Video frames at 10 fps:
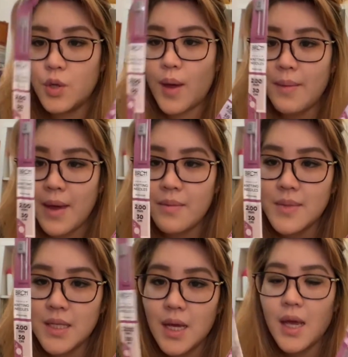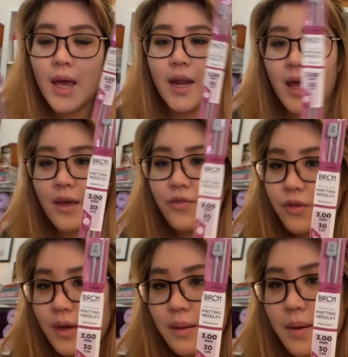mms and I have
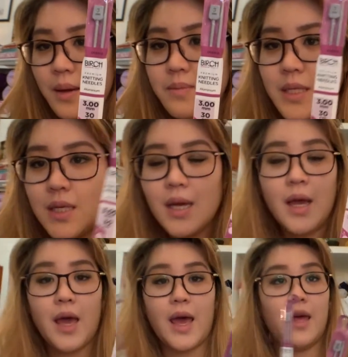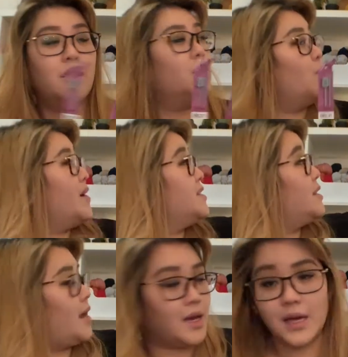3 mms. And the ones
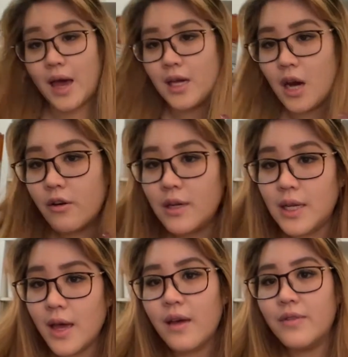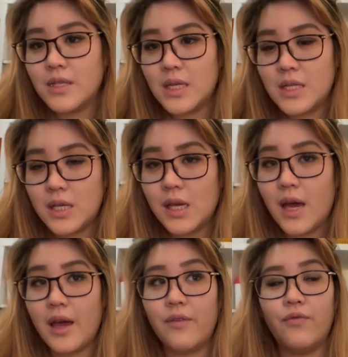that I currently have
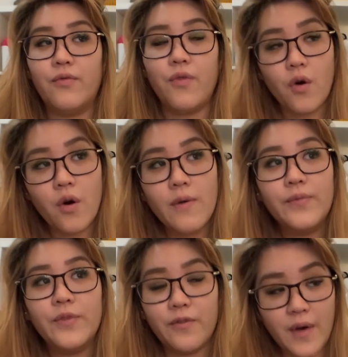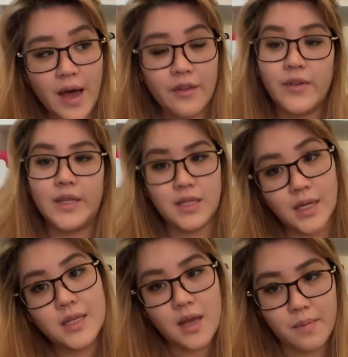existing, I have 4, 5, and
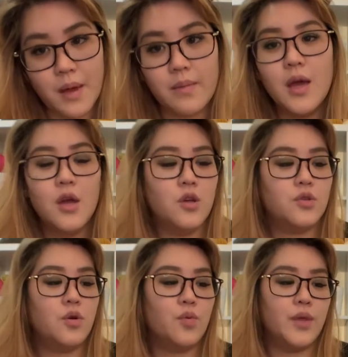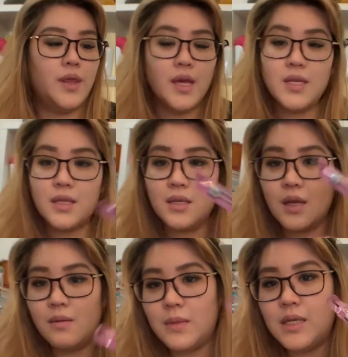6 mm. So with
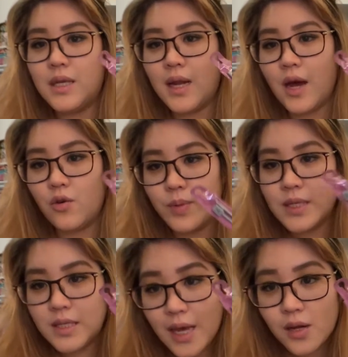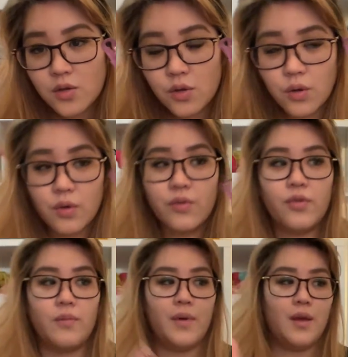this, it means that I'll be set to go
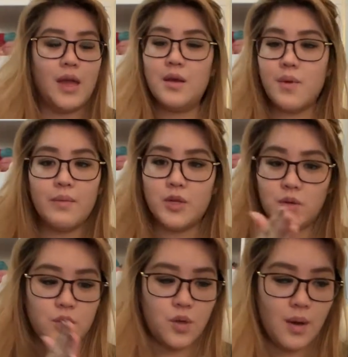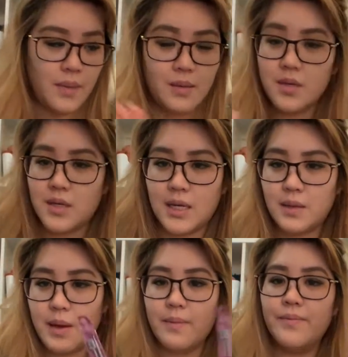from anywhere between 2 mm to
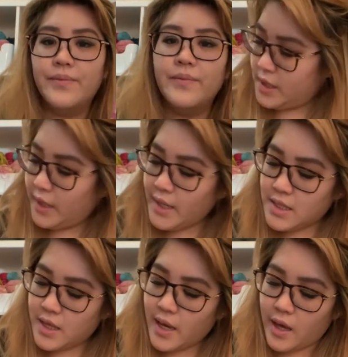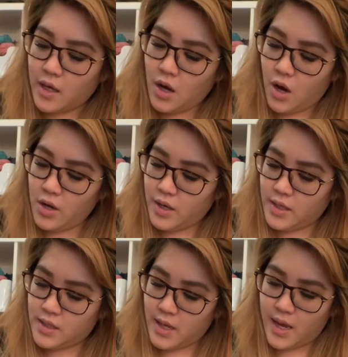6 mm. The next thing I got
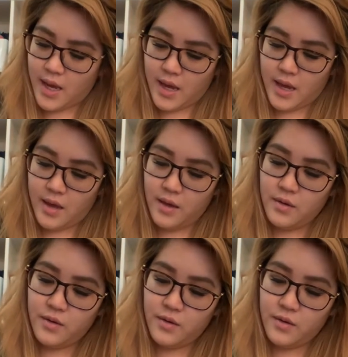is a